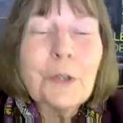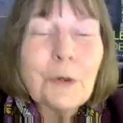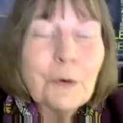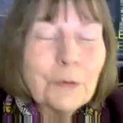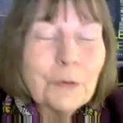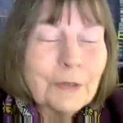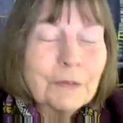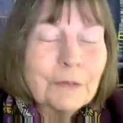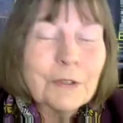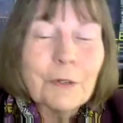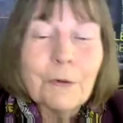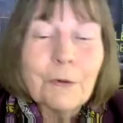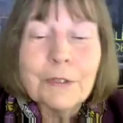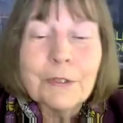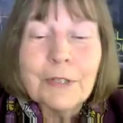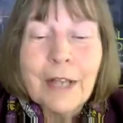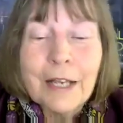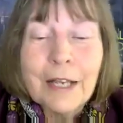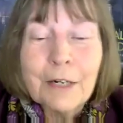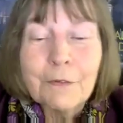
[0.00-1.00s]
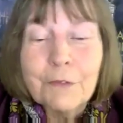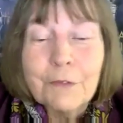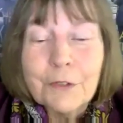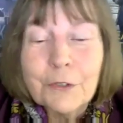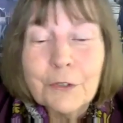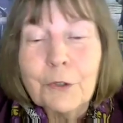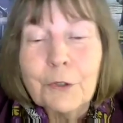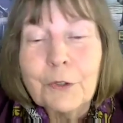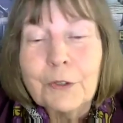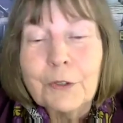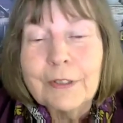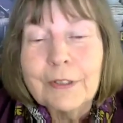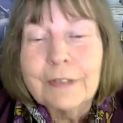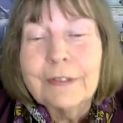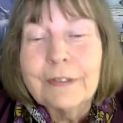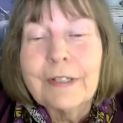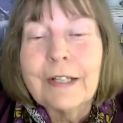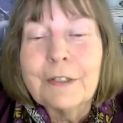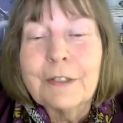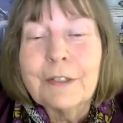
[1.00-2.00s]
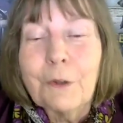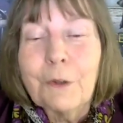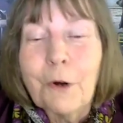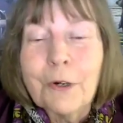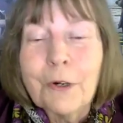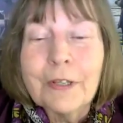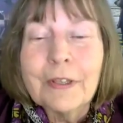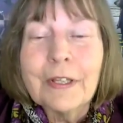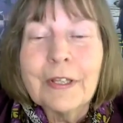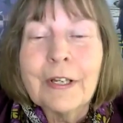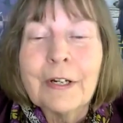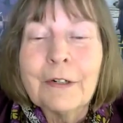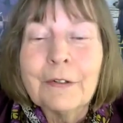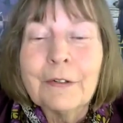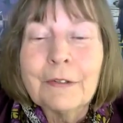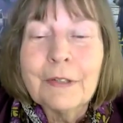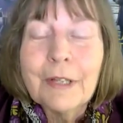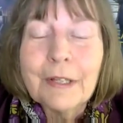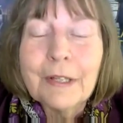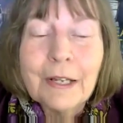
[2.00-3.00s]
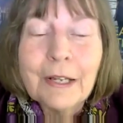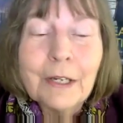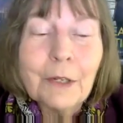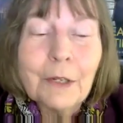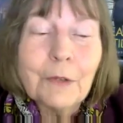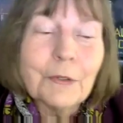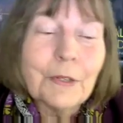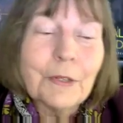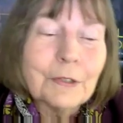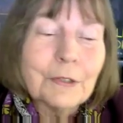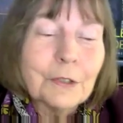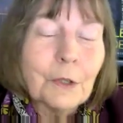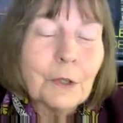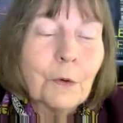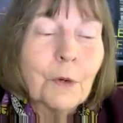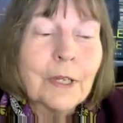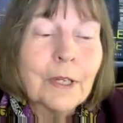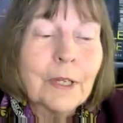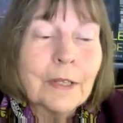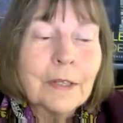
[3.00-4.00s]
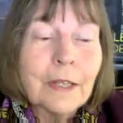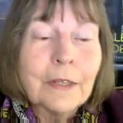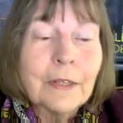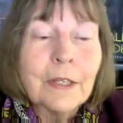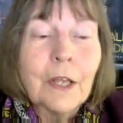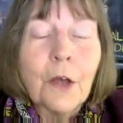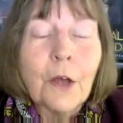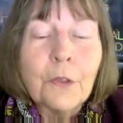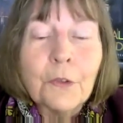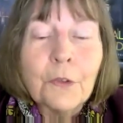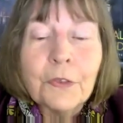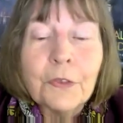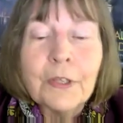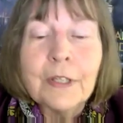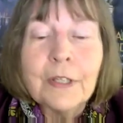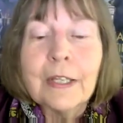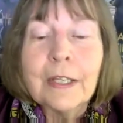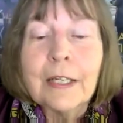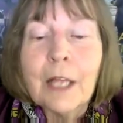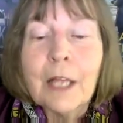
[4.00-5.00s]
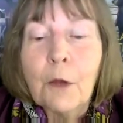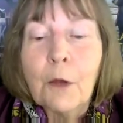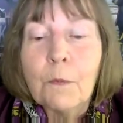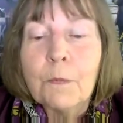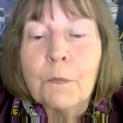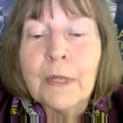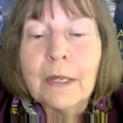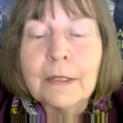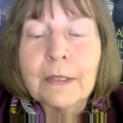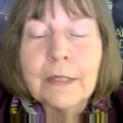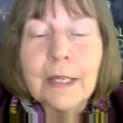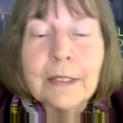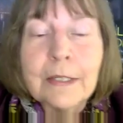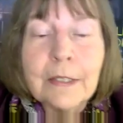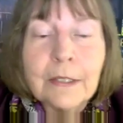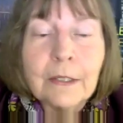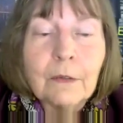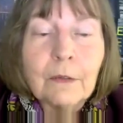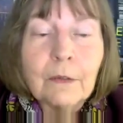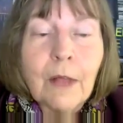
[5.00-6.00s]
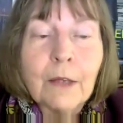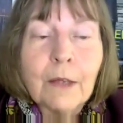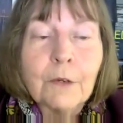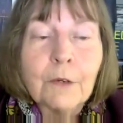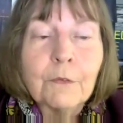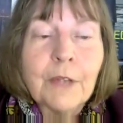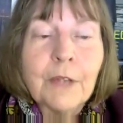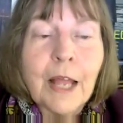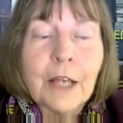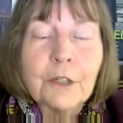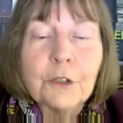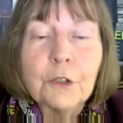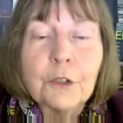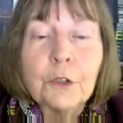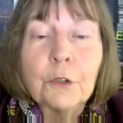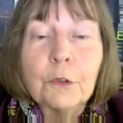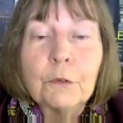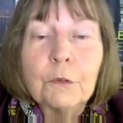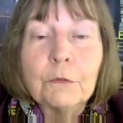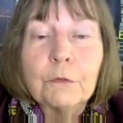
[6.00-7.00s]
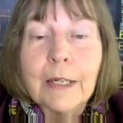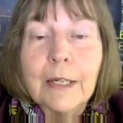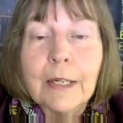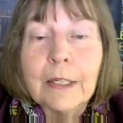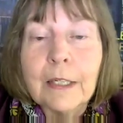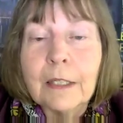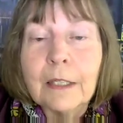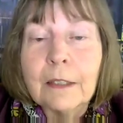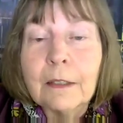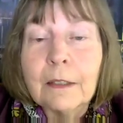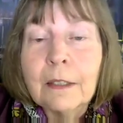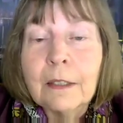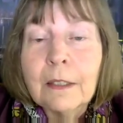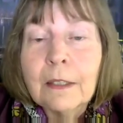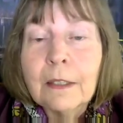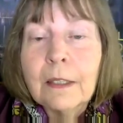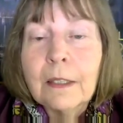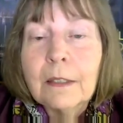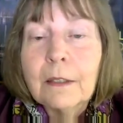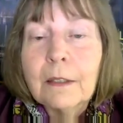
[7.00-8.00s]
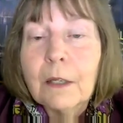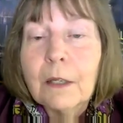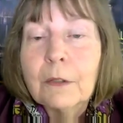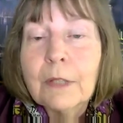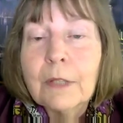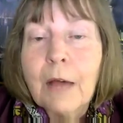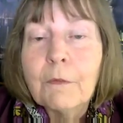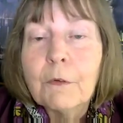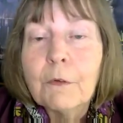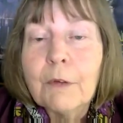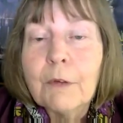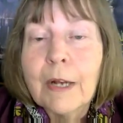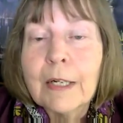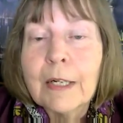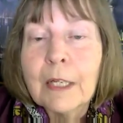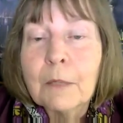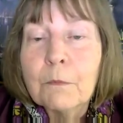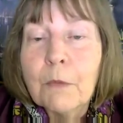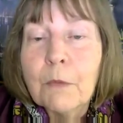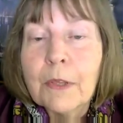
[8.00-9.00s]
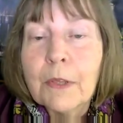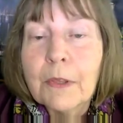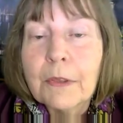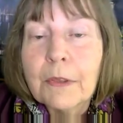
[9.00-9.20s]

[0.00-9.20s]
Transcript: So it's a kind of a circle. I started there and so on. And then the other thing that helped me is I did a lot of national writing, a novel writing